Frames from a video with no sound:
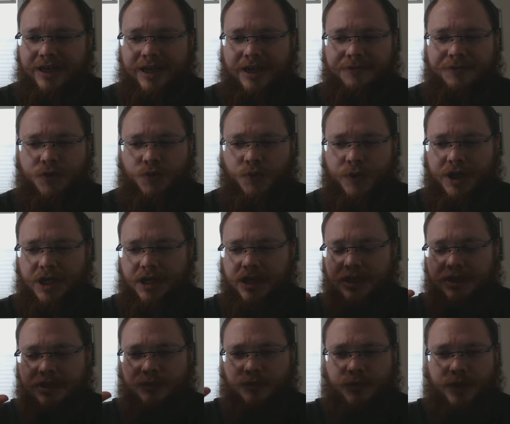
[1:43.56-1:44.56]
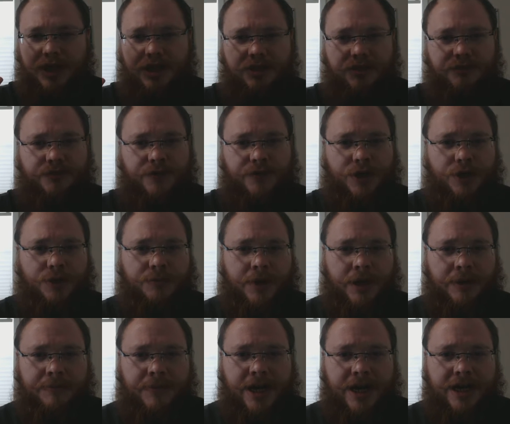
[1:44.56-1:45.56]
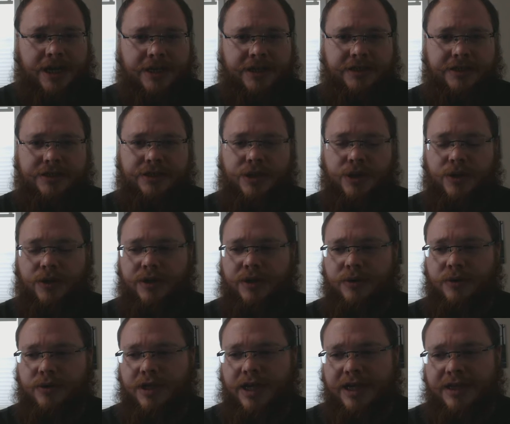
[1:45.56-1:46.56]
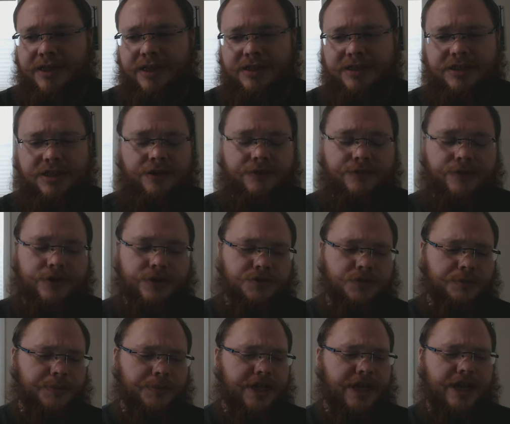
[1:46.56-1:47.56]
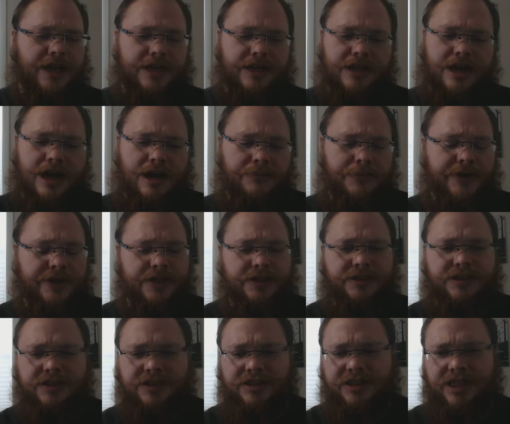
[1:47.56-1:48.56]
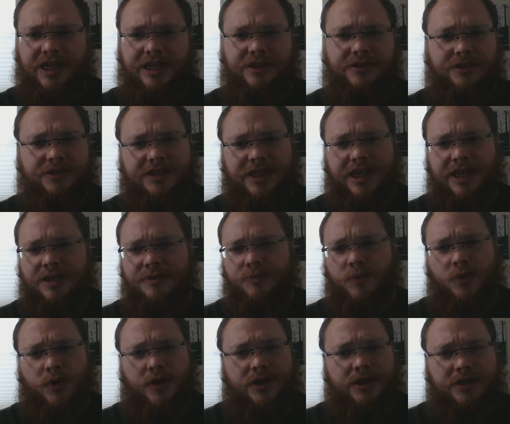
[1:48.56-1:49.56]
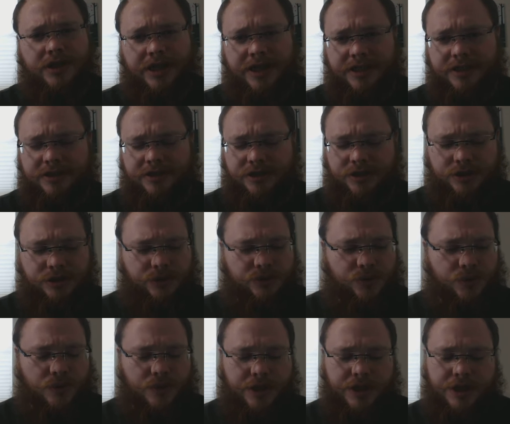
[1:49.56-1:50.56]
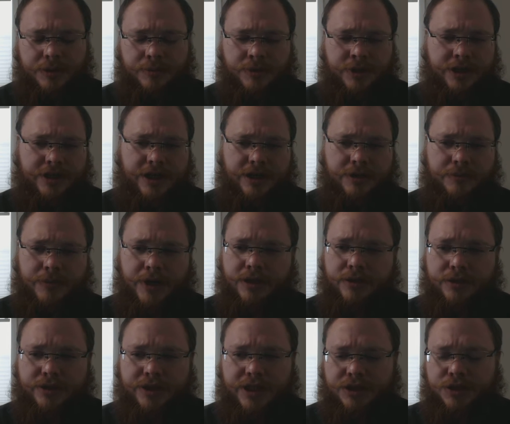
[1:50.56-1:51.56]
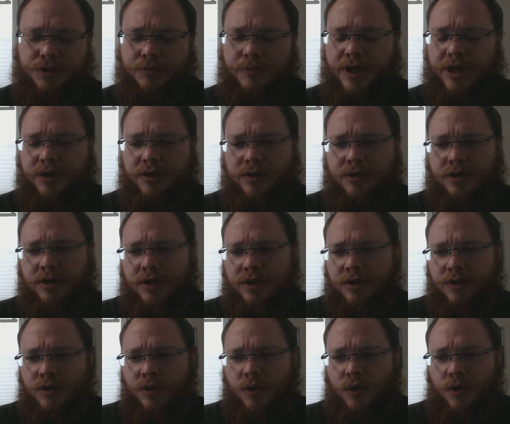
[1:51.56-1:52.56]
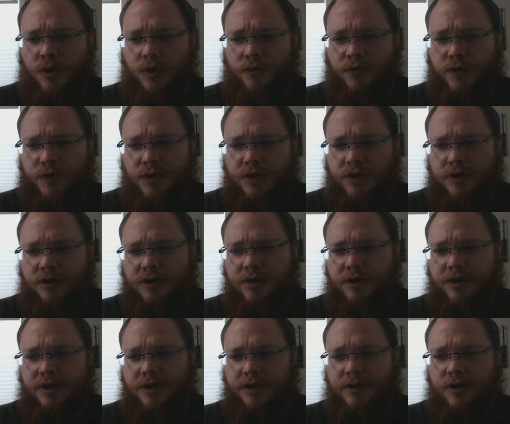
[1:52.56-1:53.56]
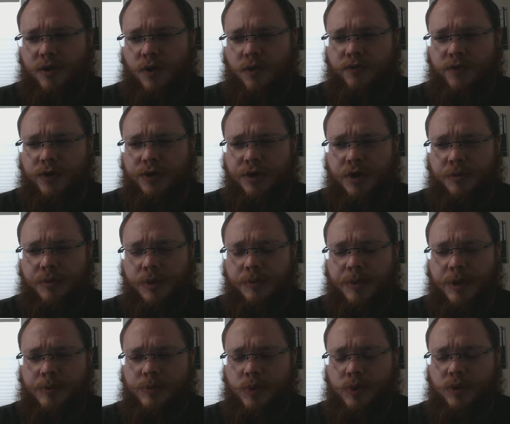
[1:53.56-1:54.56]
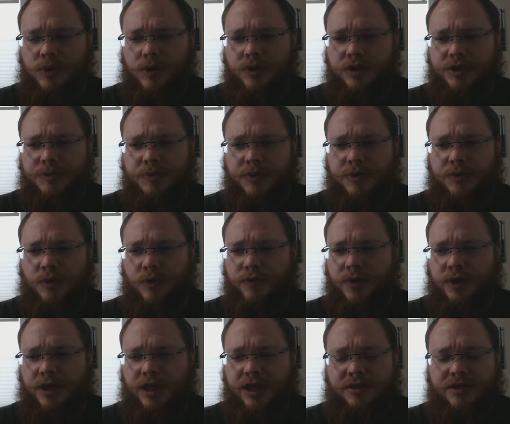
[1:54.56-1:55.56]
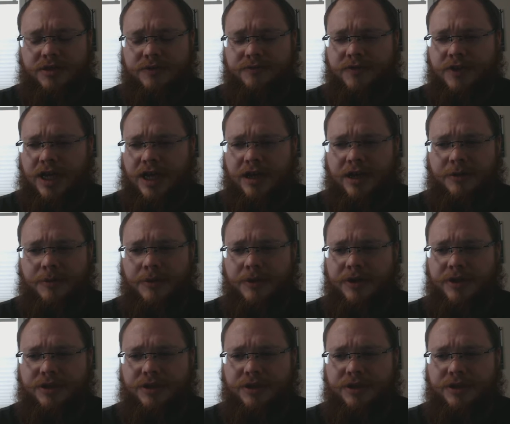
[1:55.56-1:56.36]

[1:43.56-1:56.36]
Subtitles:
I have to reconfigure my mind. I don't like this stuff because from an economic and societal standpoint, like it's extremely detrimental over a number of people over lengths of time.